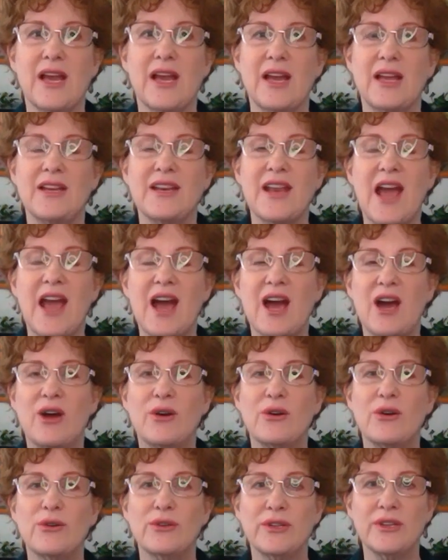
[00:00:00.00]
And
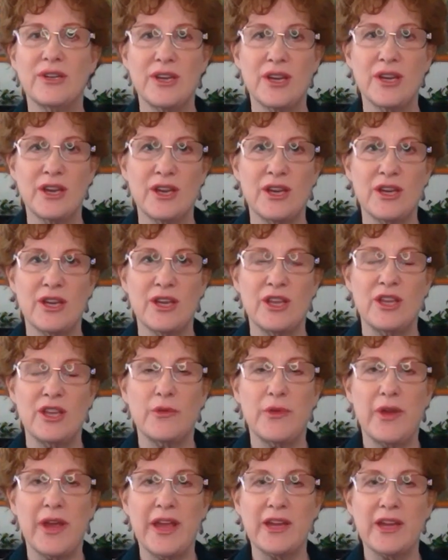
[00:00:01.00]
now
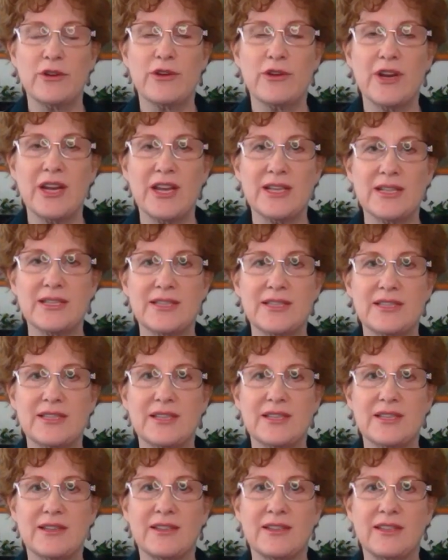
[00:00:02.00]
you increase
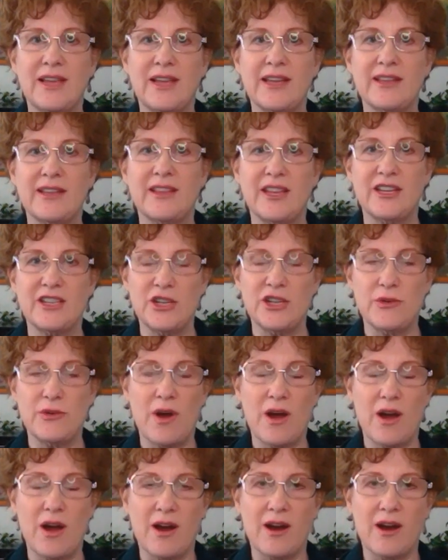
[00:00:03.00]
the light that you
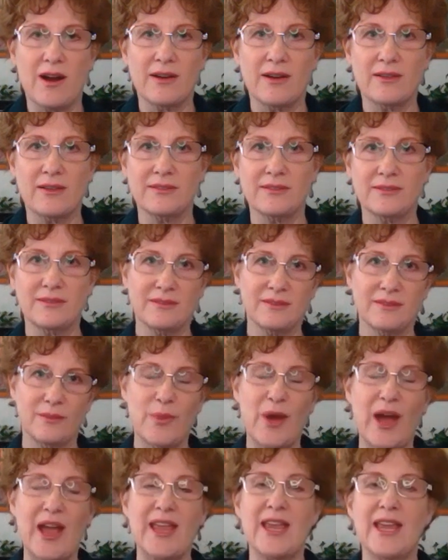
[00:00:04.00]
are
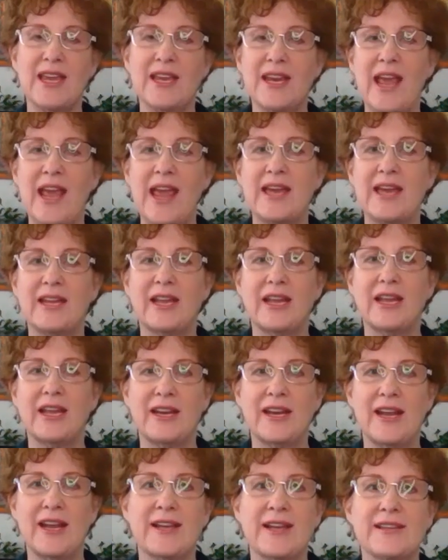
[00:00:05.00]
by inhaling
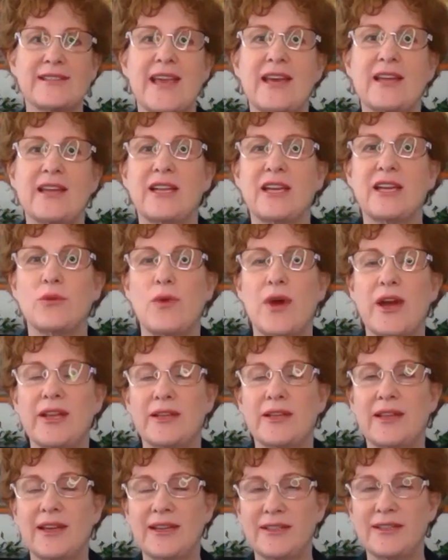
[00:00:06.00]
and exhaling
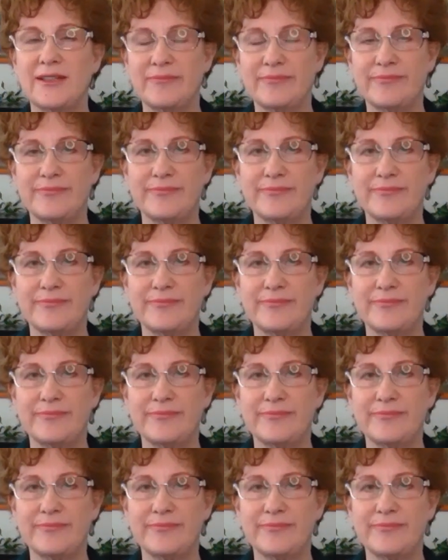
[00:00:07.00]
white light.